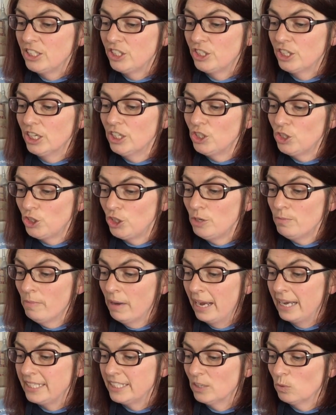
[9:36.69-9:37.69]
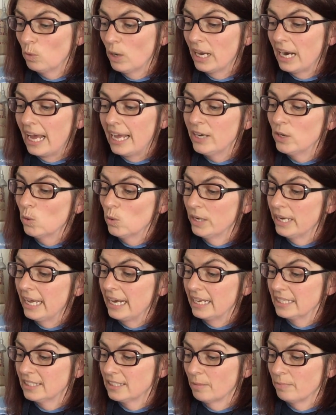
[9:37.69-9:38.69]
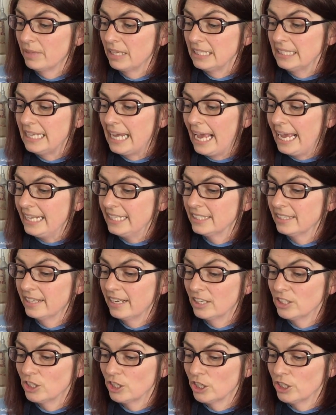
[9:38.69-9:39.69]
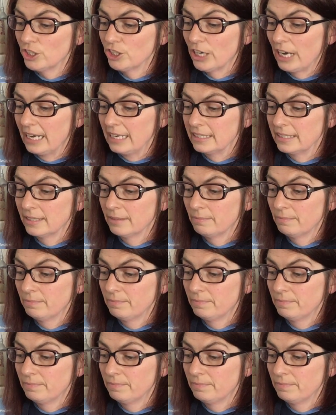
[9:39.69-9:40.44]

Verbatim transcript: Just you mind it while I go and get it something to eat. There's a good child.